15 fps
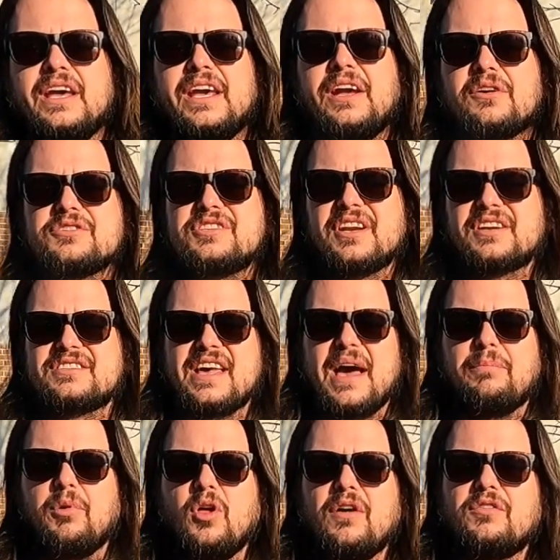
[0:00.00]
Here's an
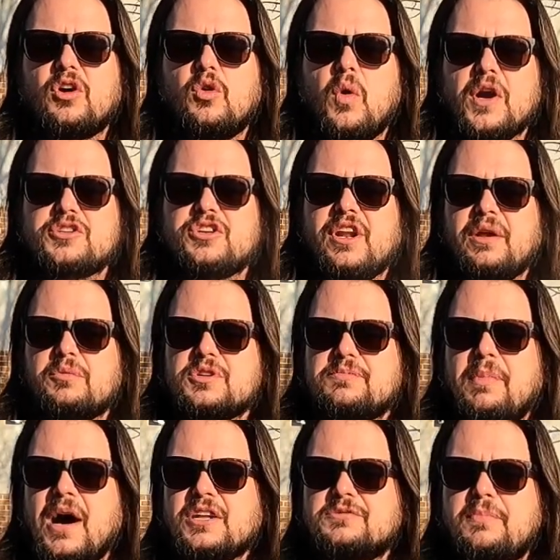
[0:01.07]
example of a question and
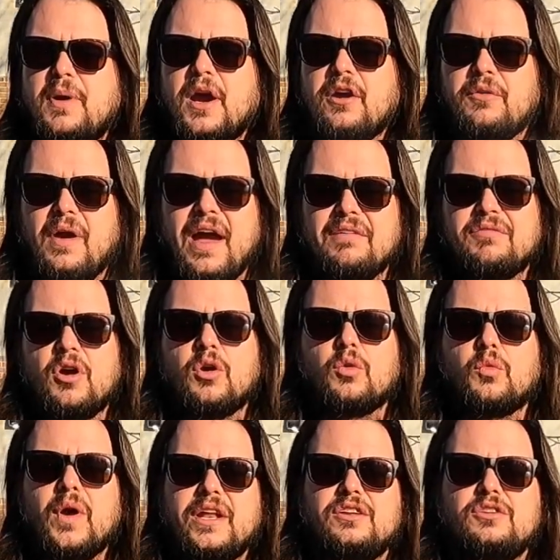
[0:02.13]
response paragraph
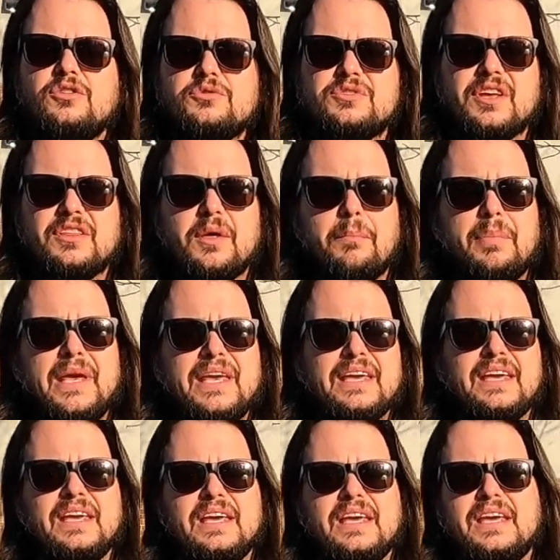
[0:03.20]
written using the
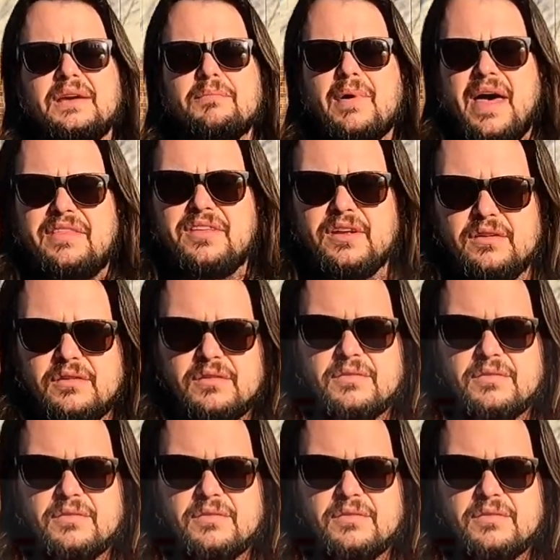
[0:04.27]
PEEEE method.